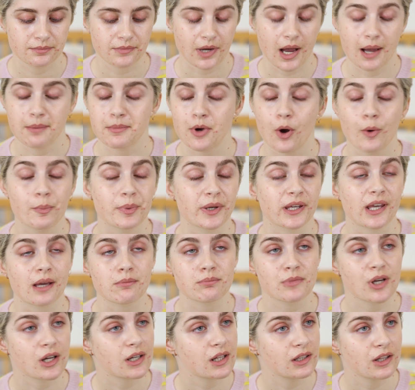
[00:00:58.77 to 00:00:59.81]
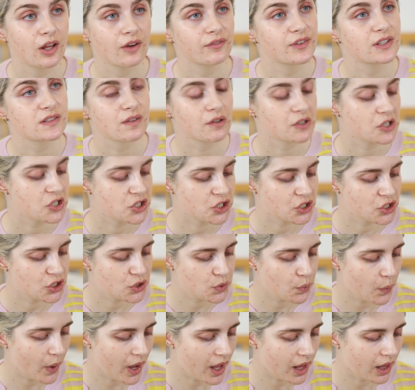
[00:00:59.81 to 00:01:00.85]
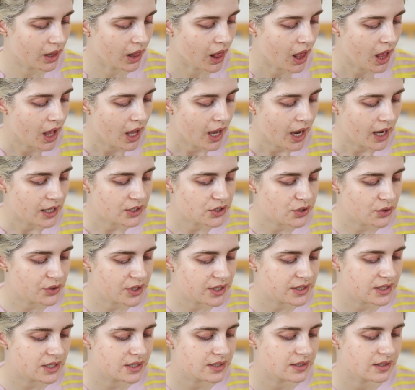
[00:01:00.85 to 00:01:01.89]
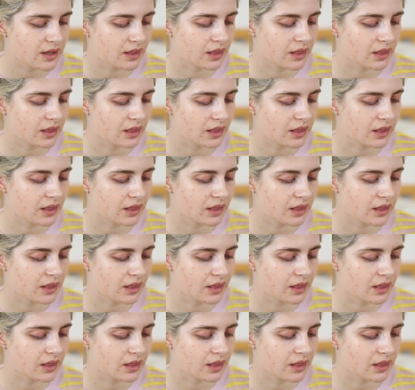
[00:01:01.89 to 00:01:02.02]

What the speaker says: I'm hoping I'm gonna love this foundation as well. And so this is